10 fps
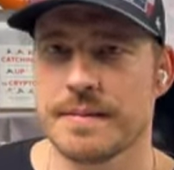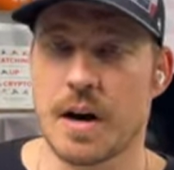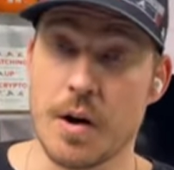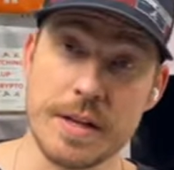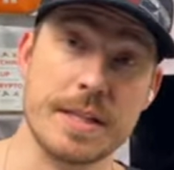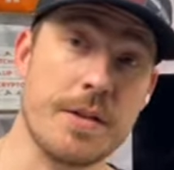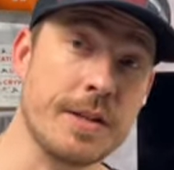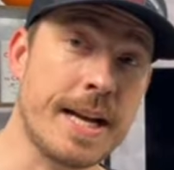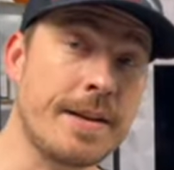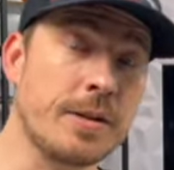All these other
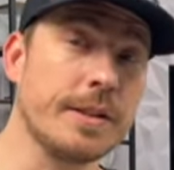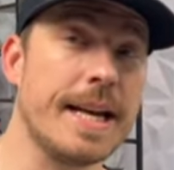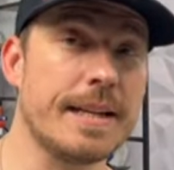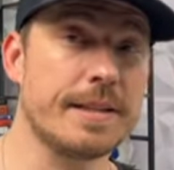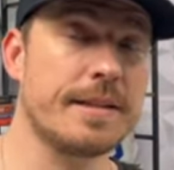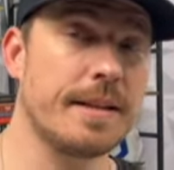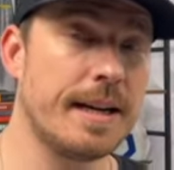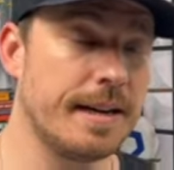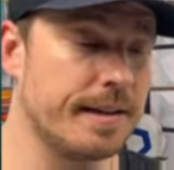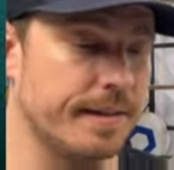technical data,
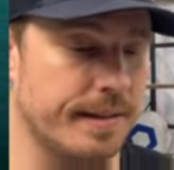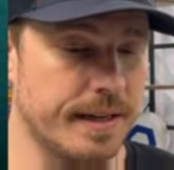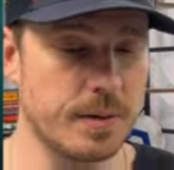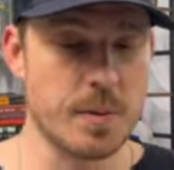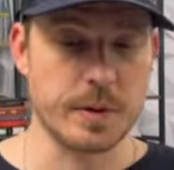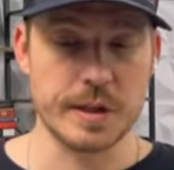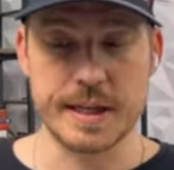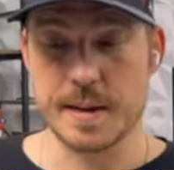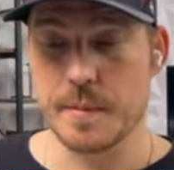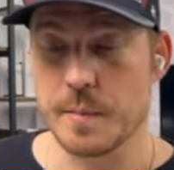when we're
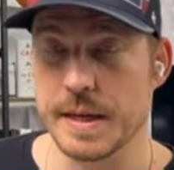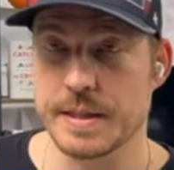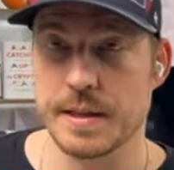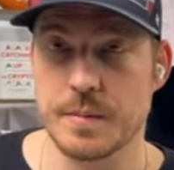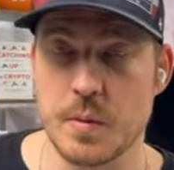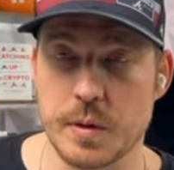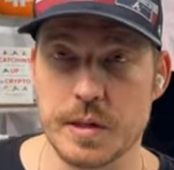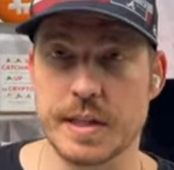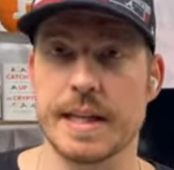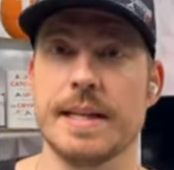looking at momentum, when we're
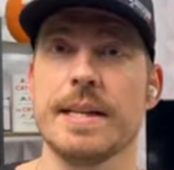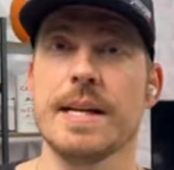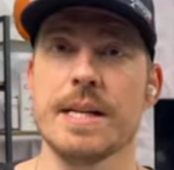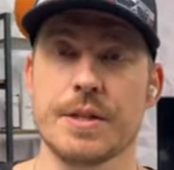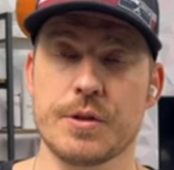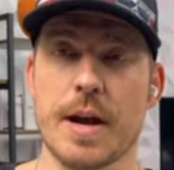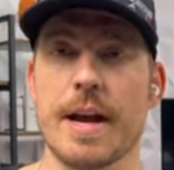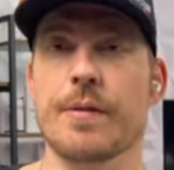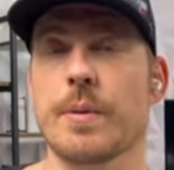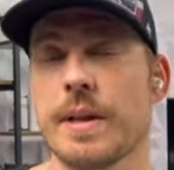looking at
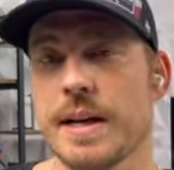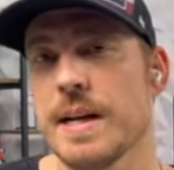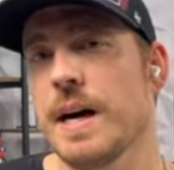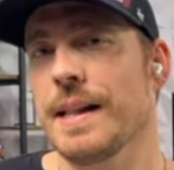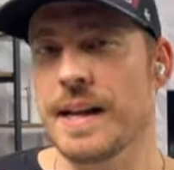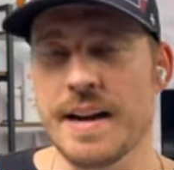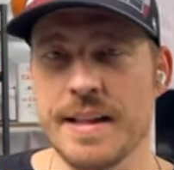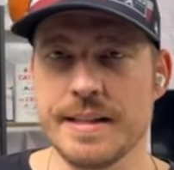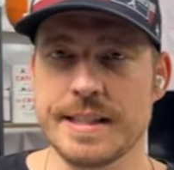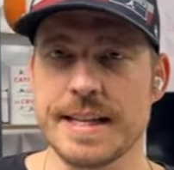strength, a lot of
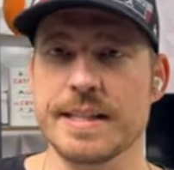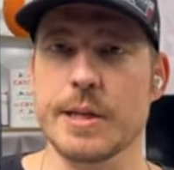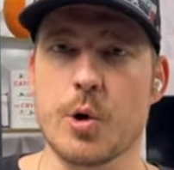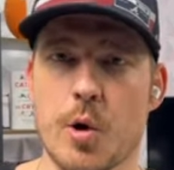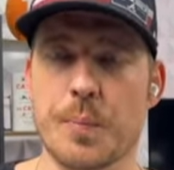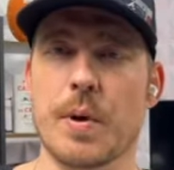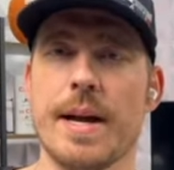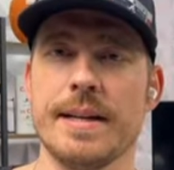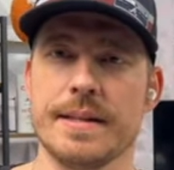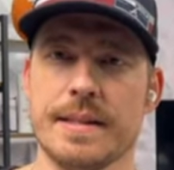these things
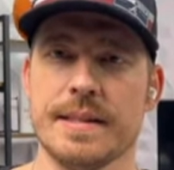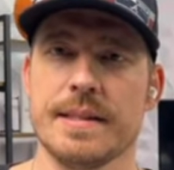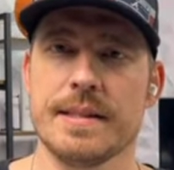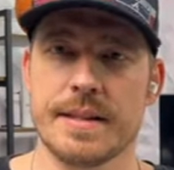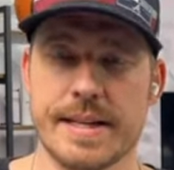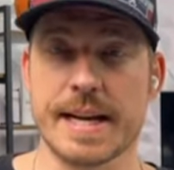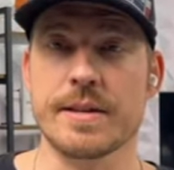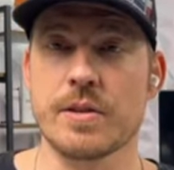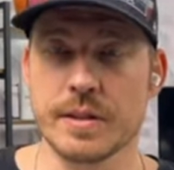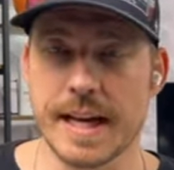incorporate the
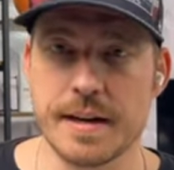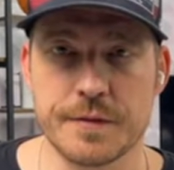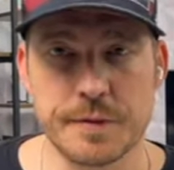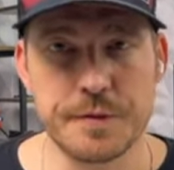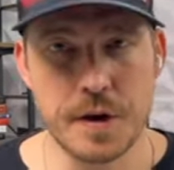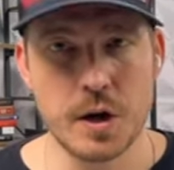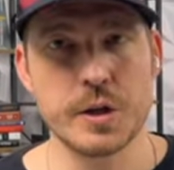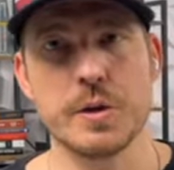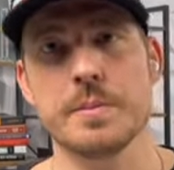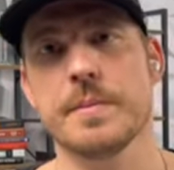technical data from
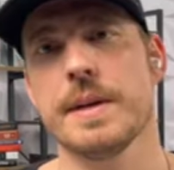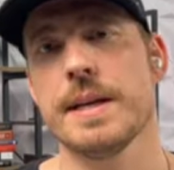volume.